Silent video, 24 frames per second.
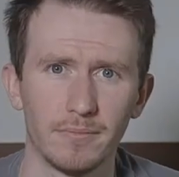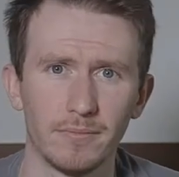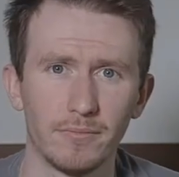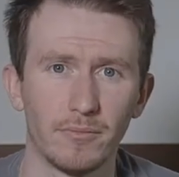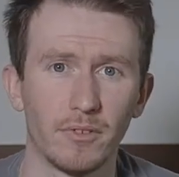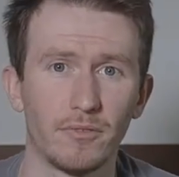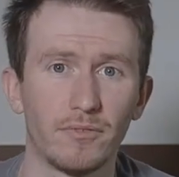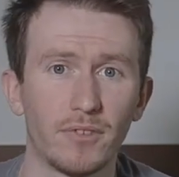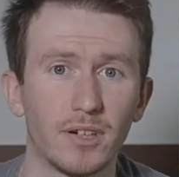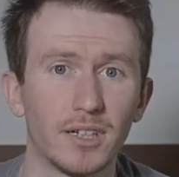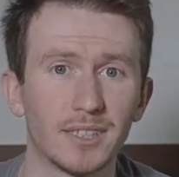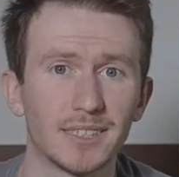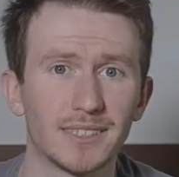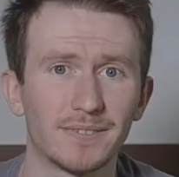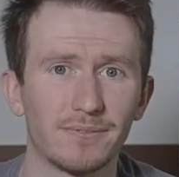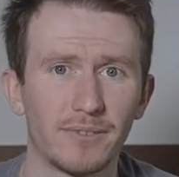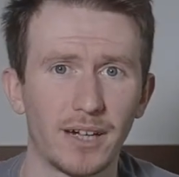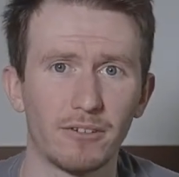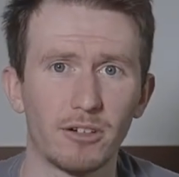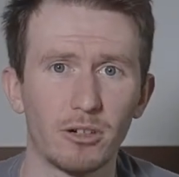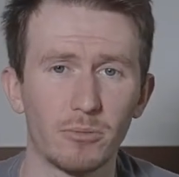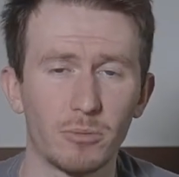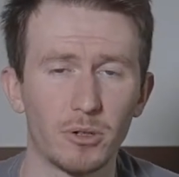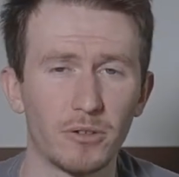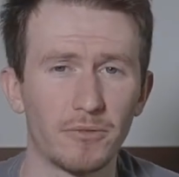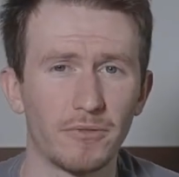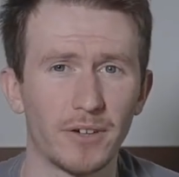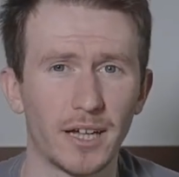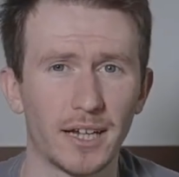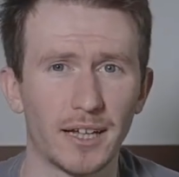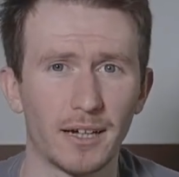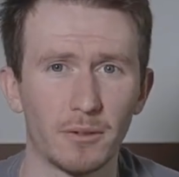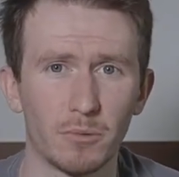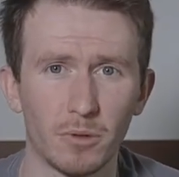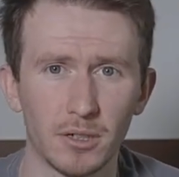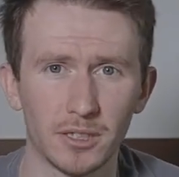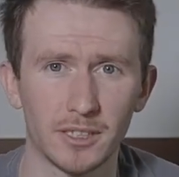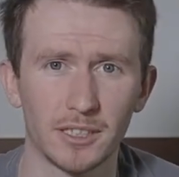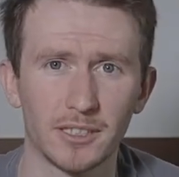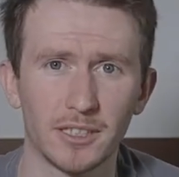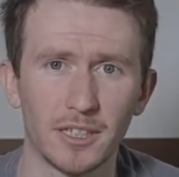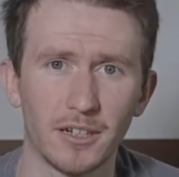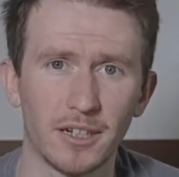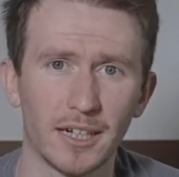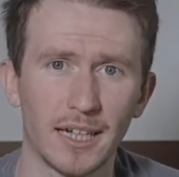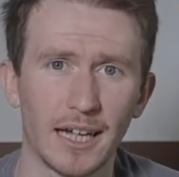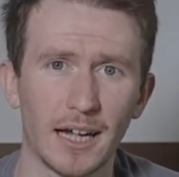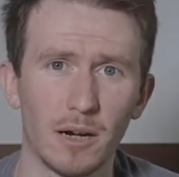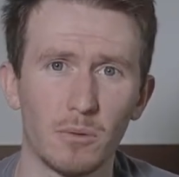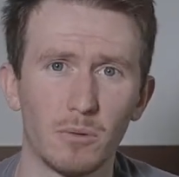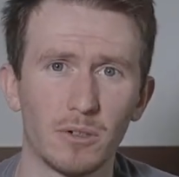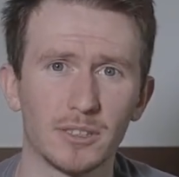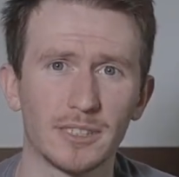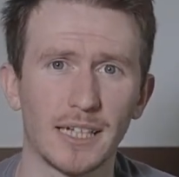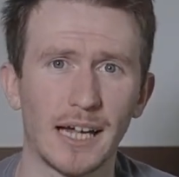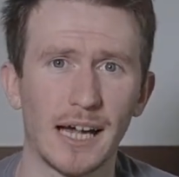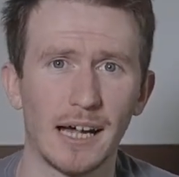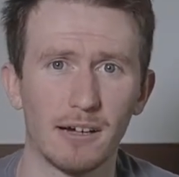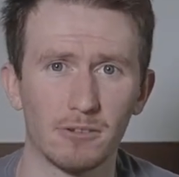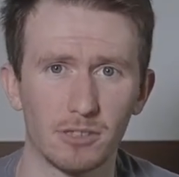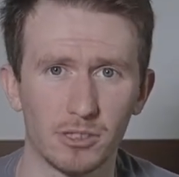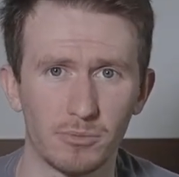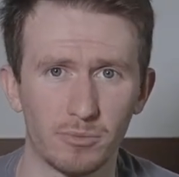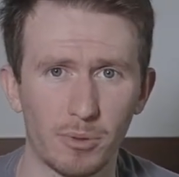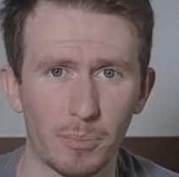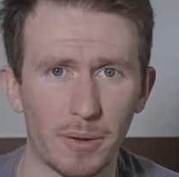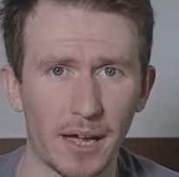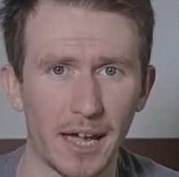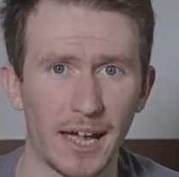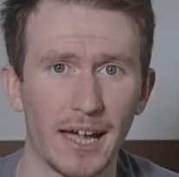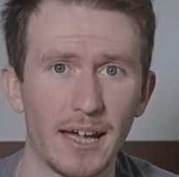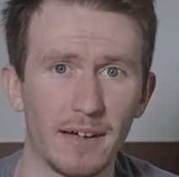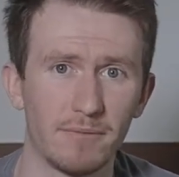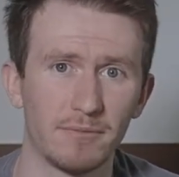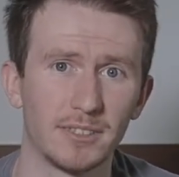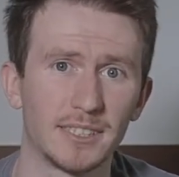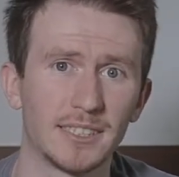The first variable that I wanted to look at was how to prepare